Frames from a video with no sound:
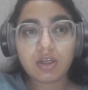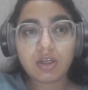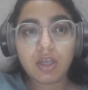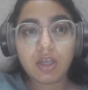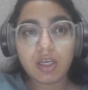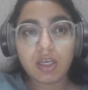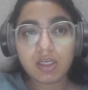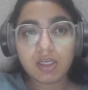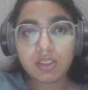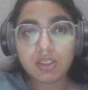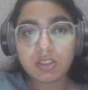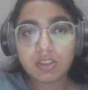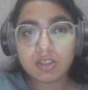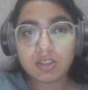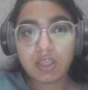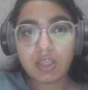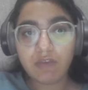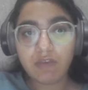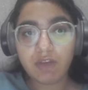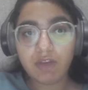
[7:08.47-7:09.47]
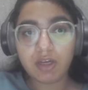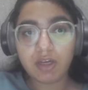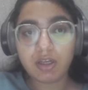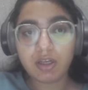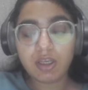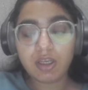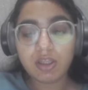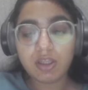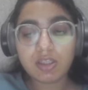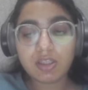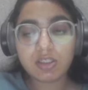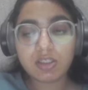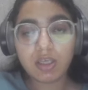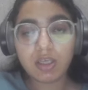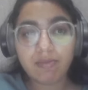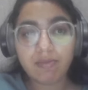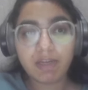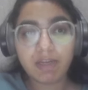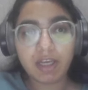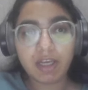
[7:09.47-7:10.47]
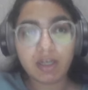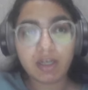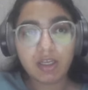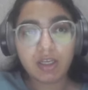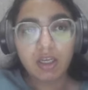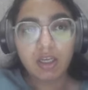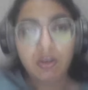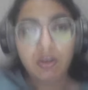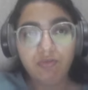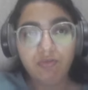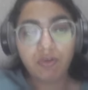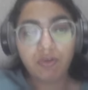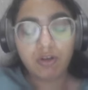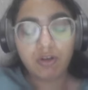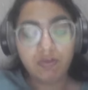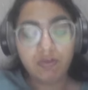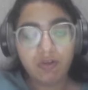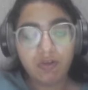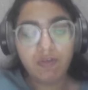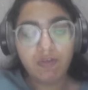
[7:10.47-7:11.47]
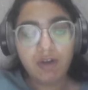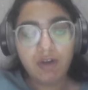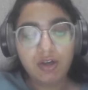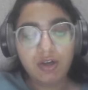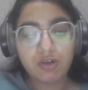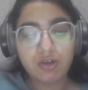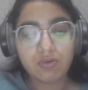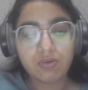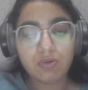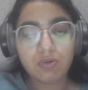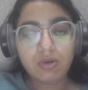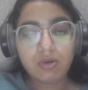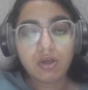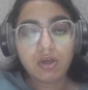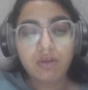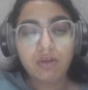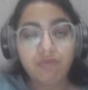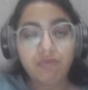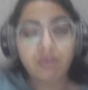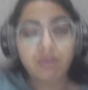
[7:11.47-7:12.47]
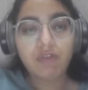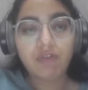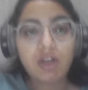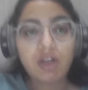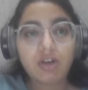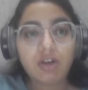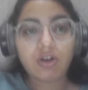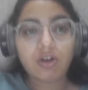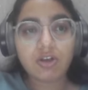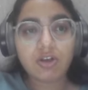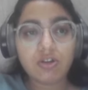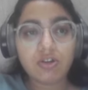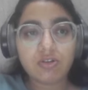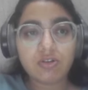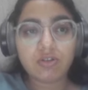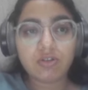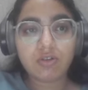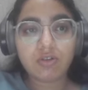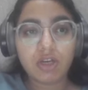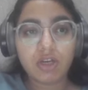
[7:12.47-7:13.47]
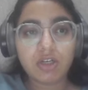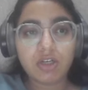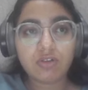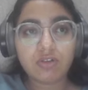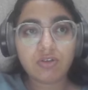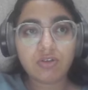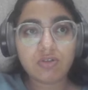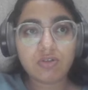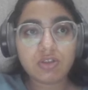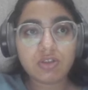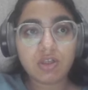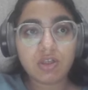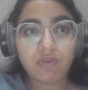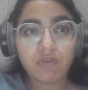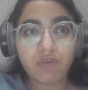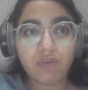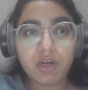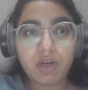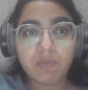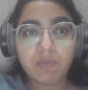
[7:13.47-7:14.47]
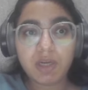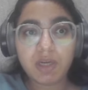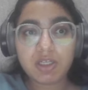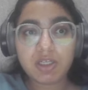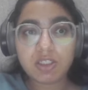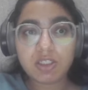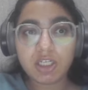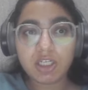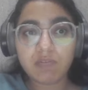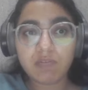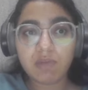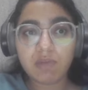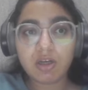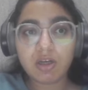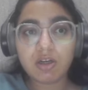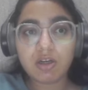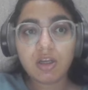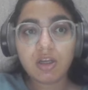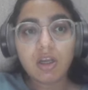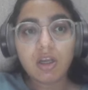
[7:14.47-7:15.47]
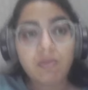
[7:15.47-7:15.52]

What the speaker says: and 7 in the same line, what we will do, we will not going to use different print statement.